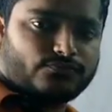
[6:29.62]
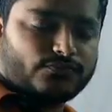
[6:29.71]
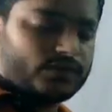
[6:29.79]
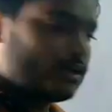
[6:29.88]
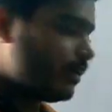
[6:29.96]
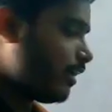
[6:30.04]

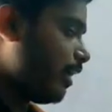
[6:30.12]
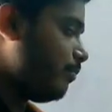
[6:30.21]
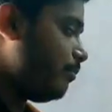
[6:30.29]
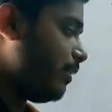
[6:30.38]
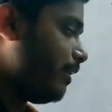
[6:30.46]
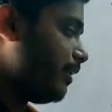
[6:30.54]
for
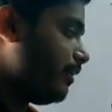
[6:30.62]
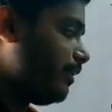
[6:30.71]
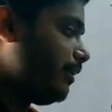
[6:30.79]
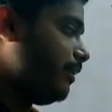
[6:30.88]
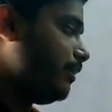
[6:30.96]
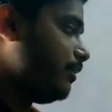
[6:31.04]
time period
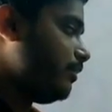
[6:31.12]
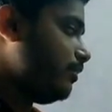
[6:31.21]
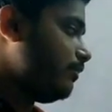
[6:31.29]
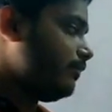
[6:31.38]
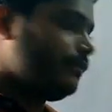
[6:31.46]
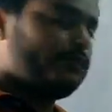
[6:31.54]
t.
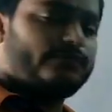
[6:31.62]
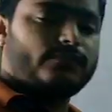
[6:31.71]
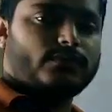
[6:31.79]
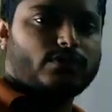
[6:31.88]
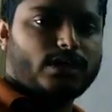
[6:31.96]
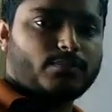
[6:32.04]

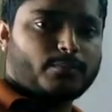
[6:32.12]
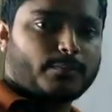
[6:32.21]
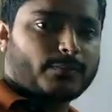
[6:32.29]
Okay,